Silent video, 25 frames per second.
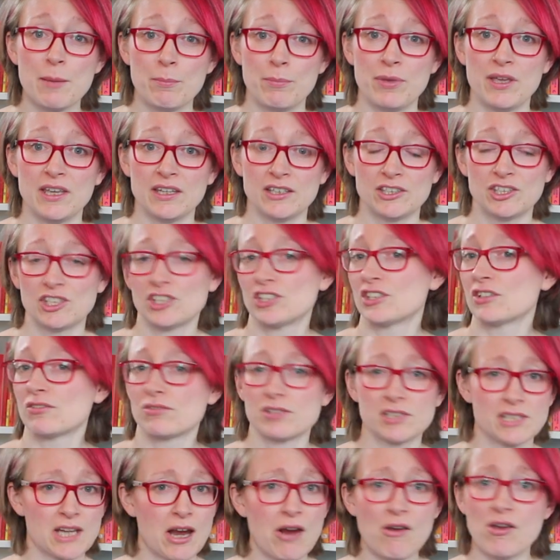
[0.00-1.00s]
pictures of
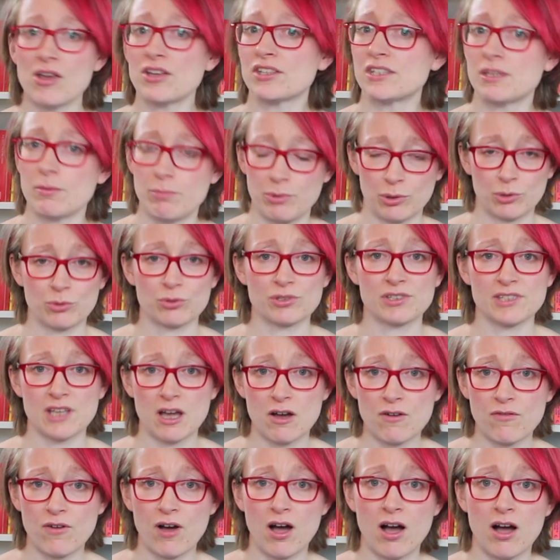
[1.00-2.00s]
stereotypical
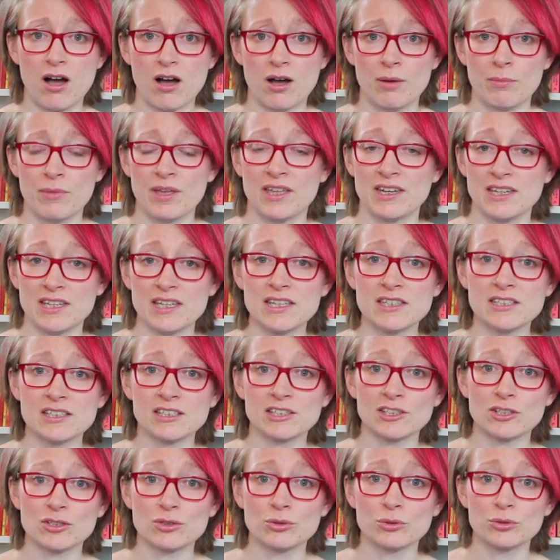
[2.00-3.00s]
self-harm and
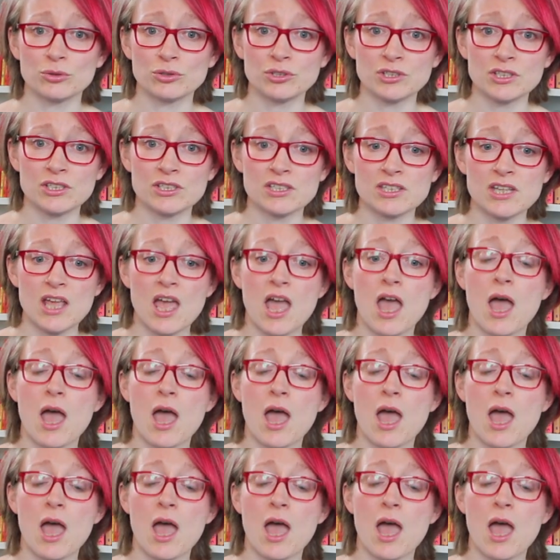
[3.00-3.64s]
eating disorders.